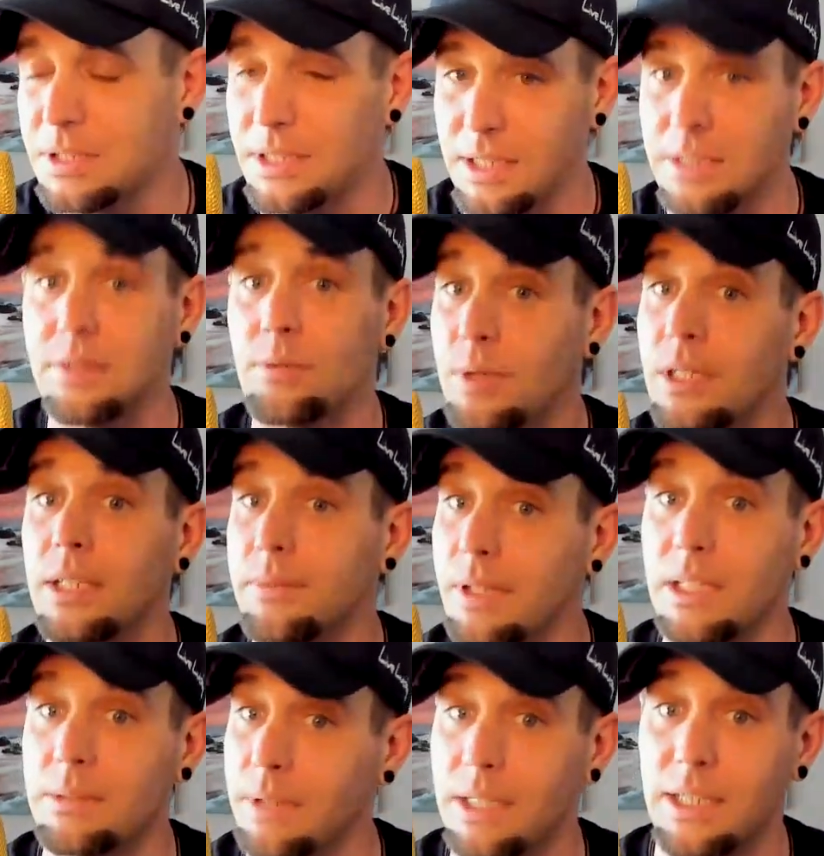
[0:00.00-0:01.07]
It, it's a really,
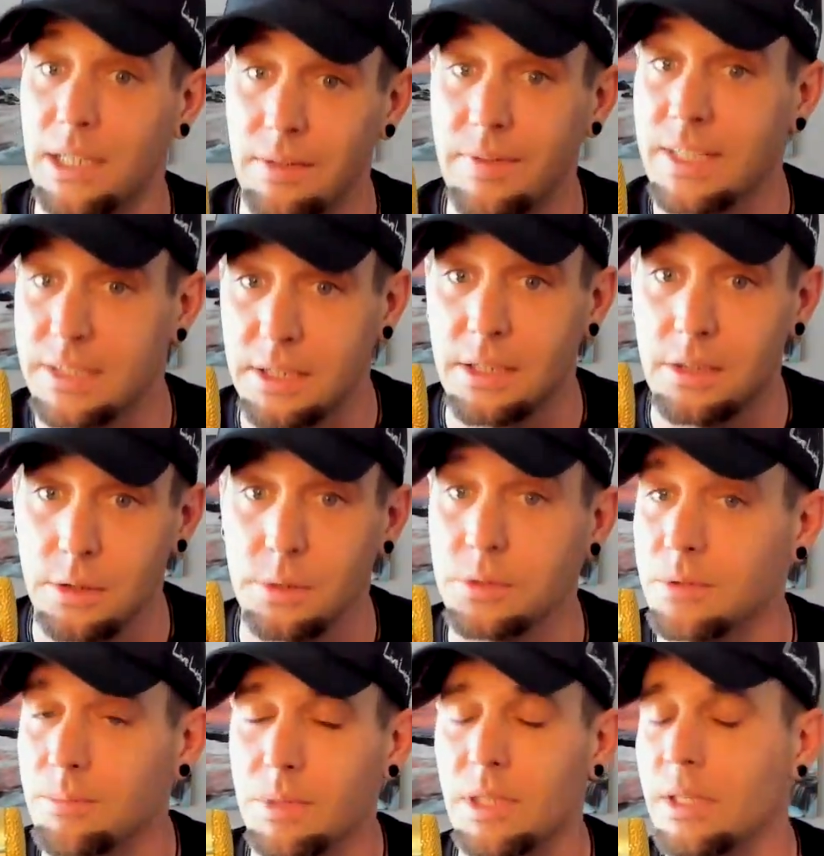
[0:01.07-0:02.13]
really, really convincing
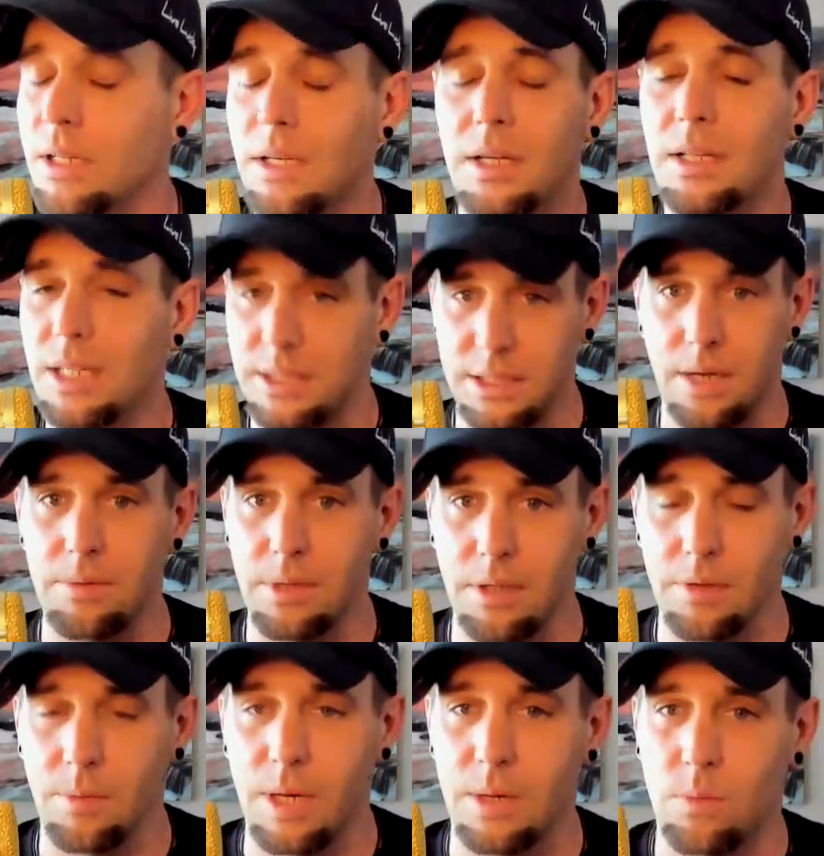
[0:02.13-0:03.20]
illusion, but that's not really
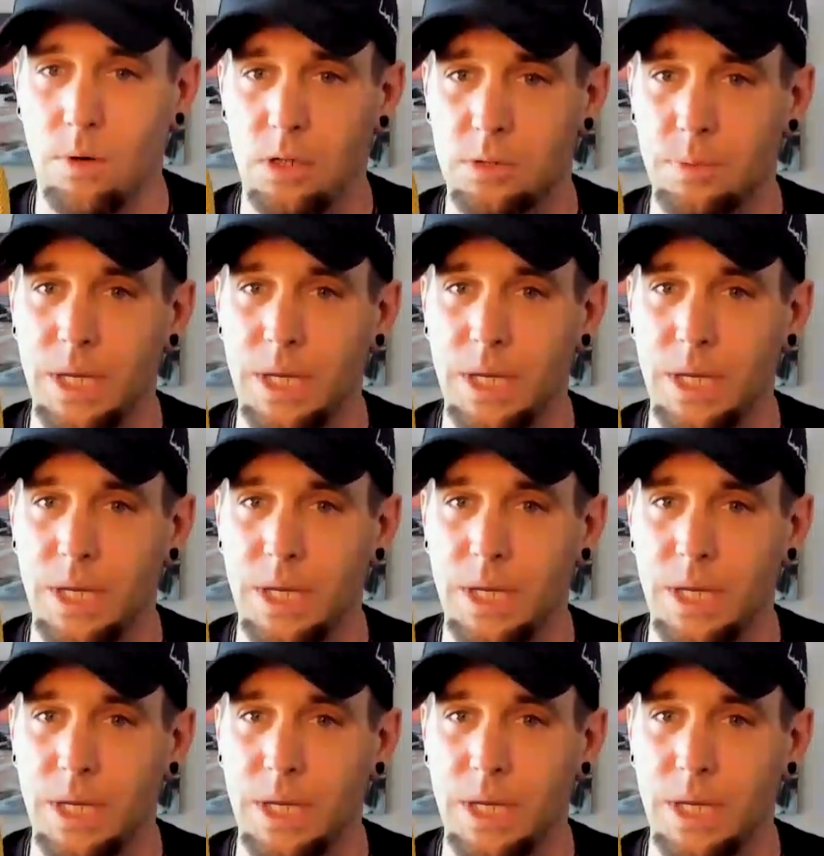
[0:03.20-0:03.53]
the way it works.